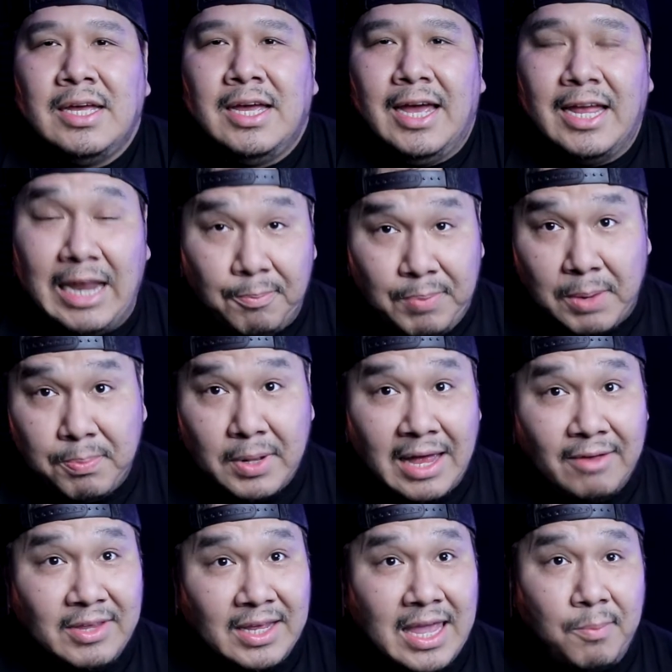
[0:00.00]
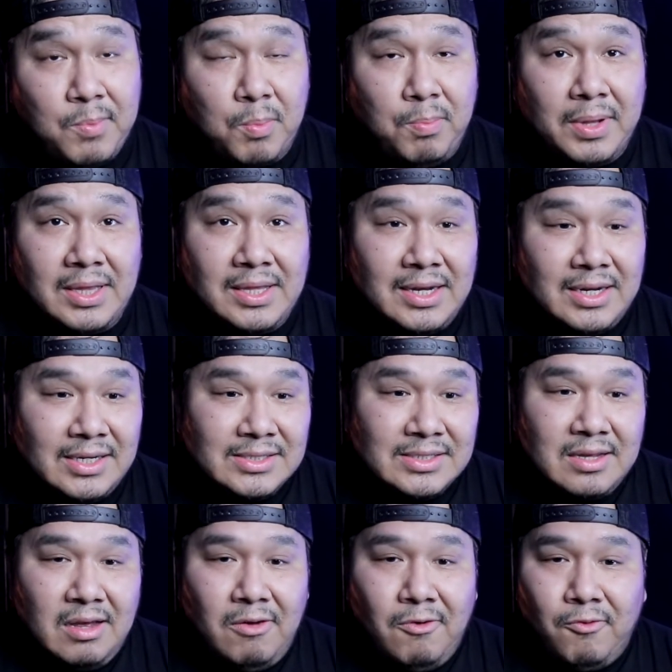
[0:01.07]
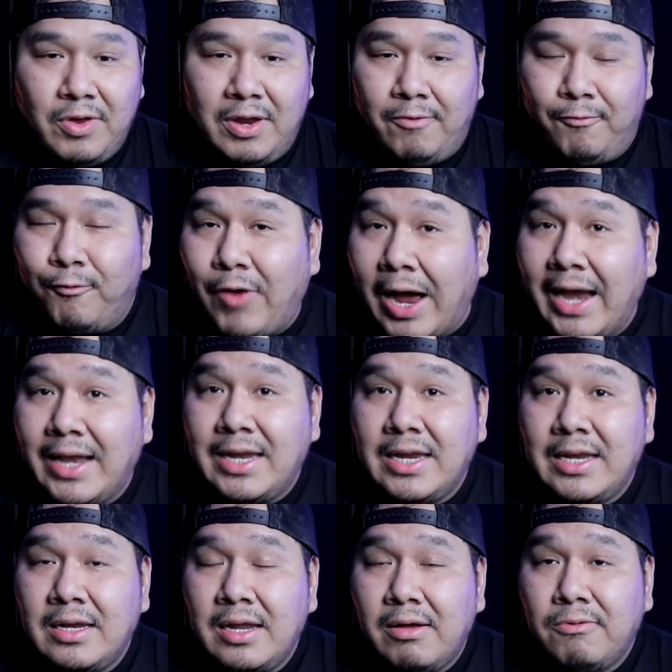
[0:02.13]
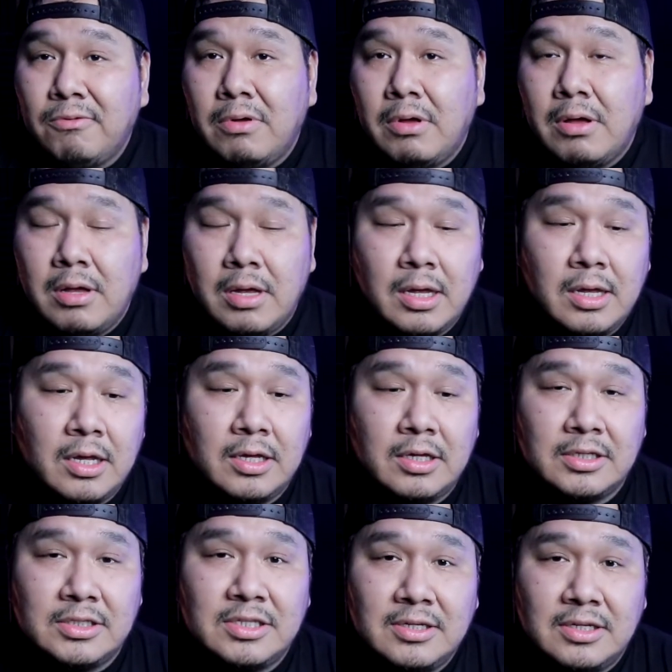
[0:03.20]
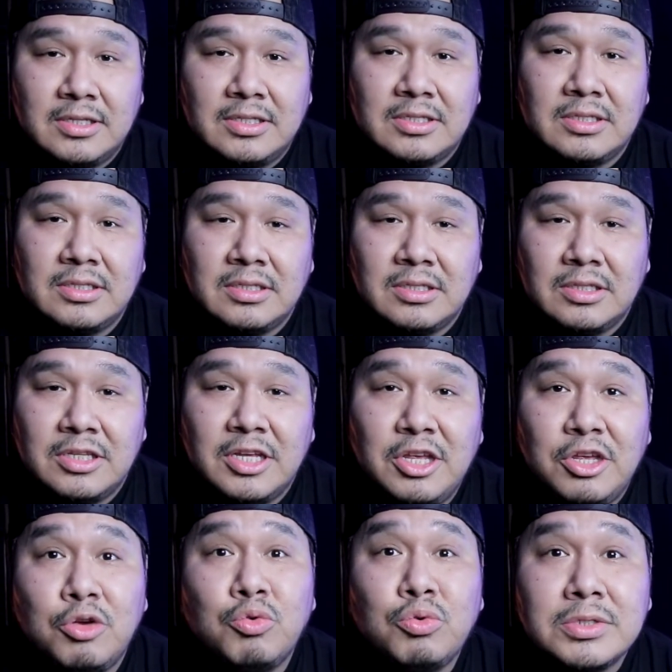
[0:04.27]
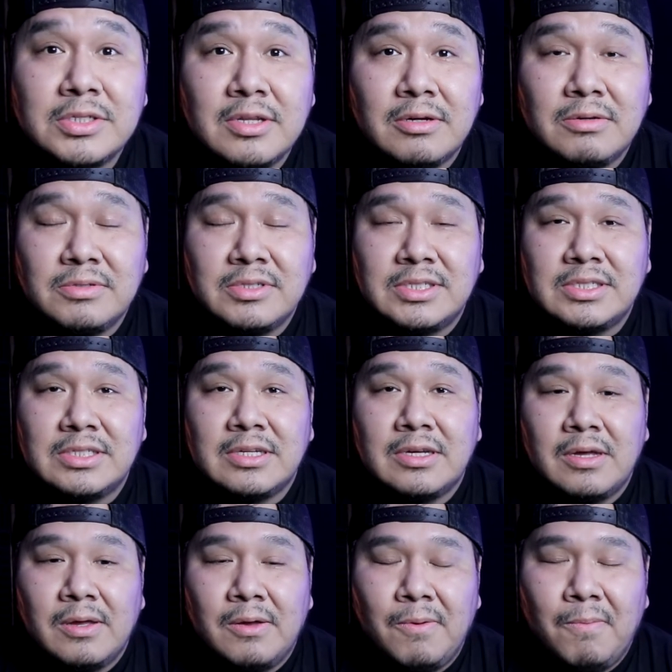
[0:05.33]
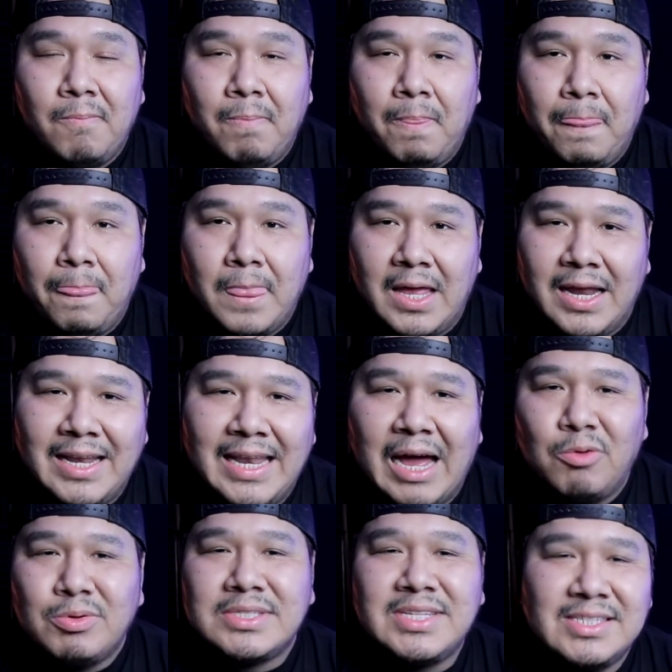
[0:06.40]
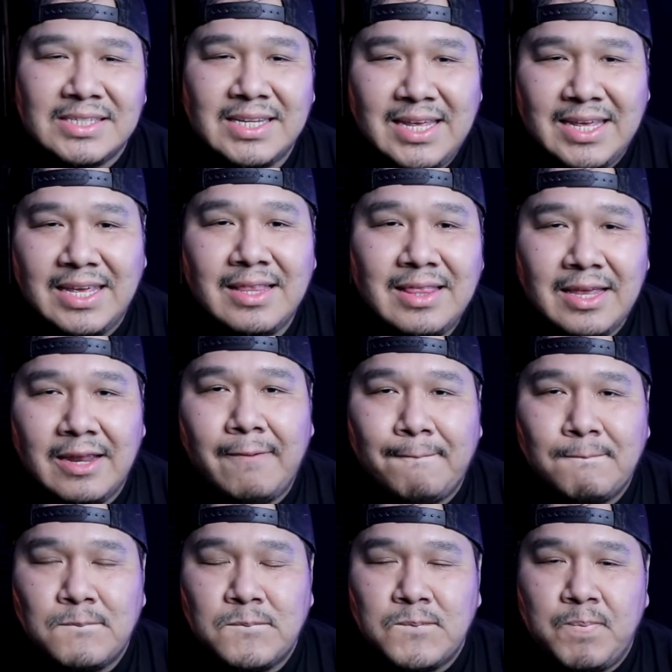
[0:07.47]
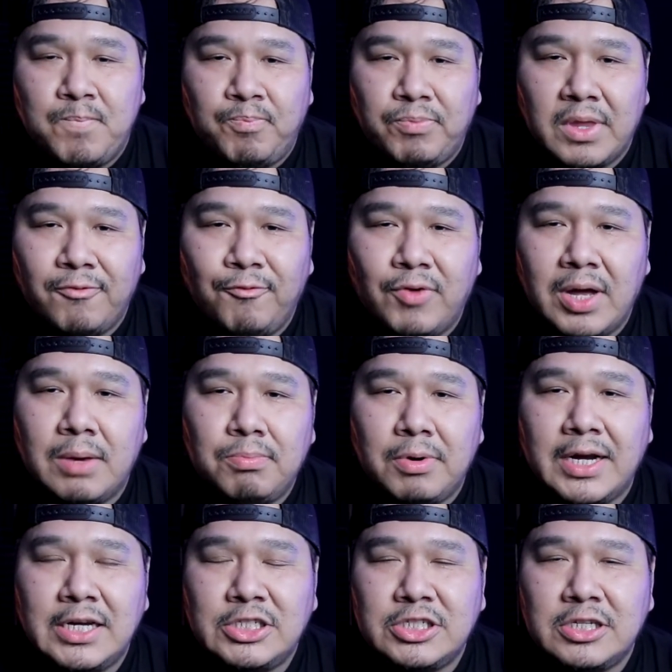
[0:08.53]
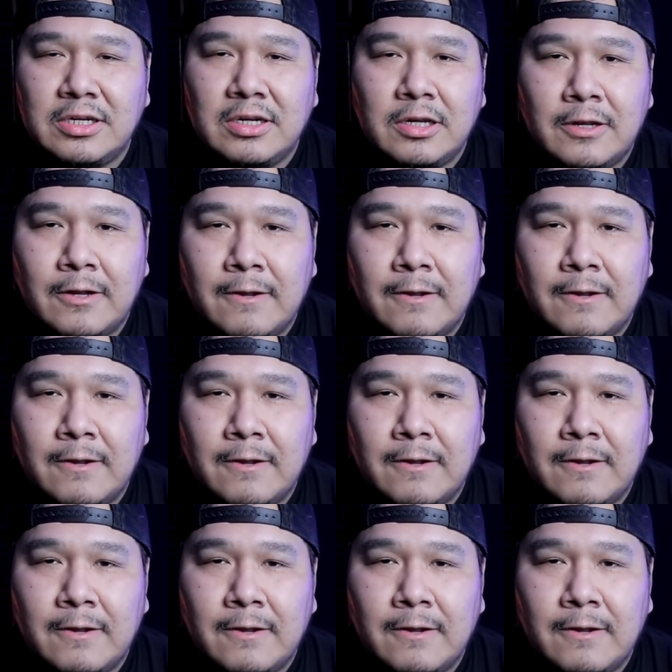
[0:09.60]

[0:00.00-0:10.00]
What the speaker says: and that people have the capabilities of and finding of to use those. And that was his healing vibration.